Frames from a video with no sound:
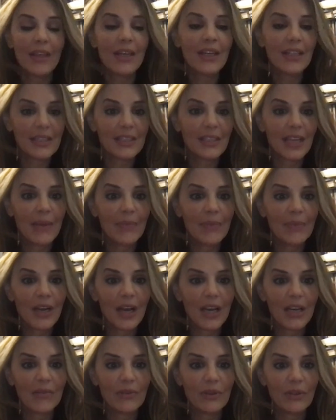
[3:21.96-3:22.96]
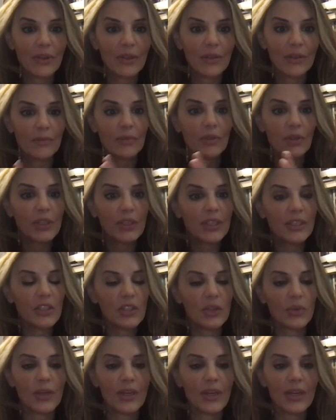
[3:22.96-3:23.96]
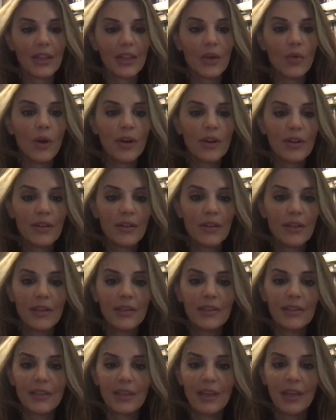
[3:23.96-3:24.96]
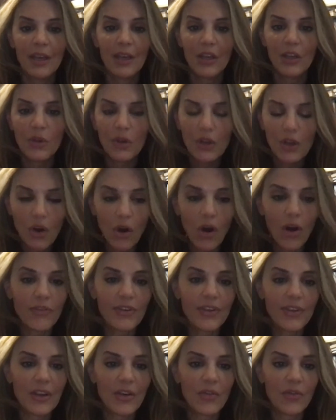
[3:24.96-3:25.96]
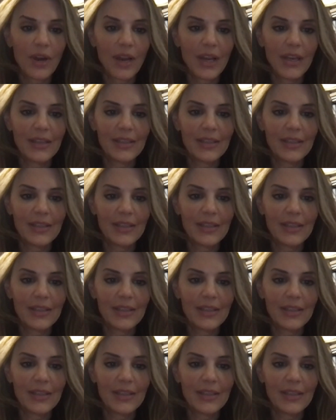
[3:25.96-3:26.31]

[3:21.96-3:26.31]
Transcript: then it's time to kind of look into it. And I think one of the things that you can often get right